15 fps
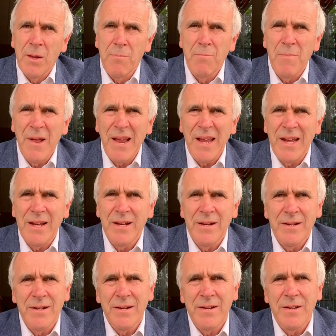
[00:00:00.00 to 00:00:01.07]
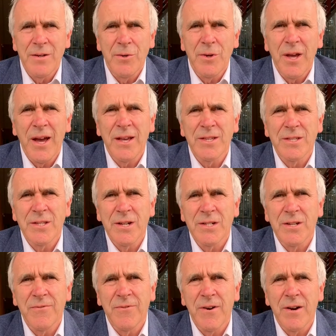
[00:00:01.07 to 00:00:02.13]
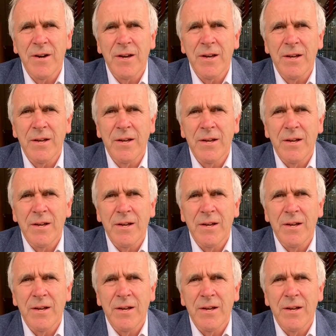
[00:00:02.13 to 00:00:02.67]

main UK certifying